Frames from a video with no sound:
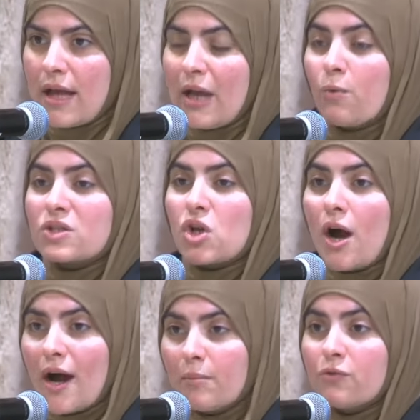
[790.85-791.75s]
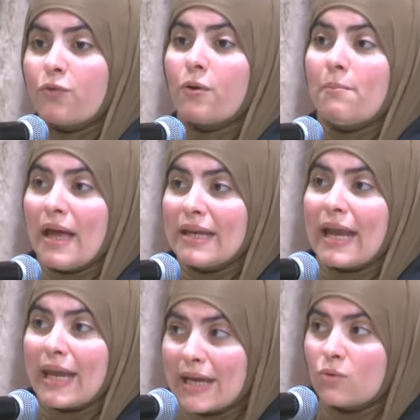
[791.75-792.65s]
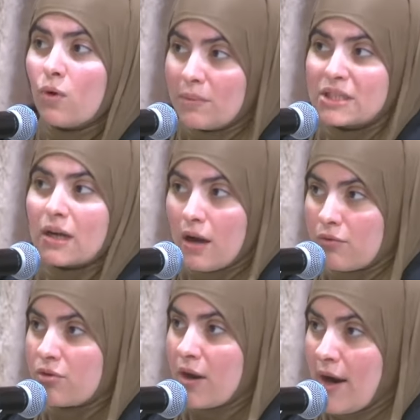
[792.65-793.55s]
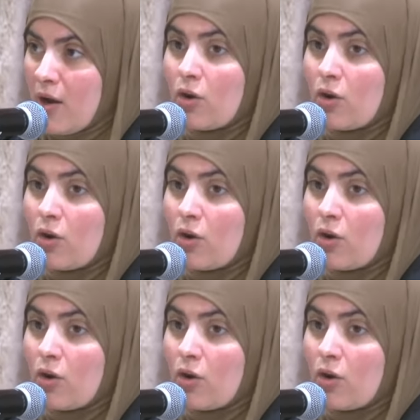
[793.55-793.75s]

it was common for men and women to cover their hair,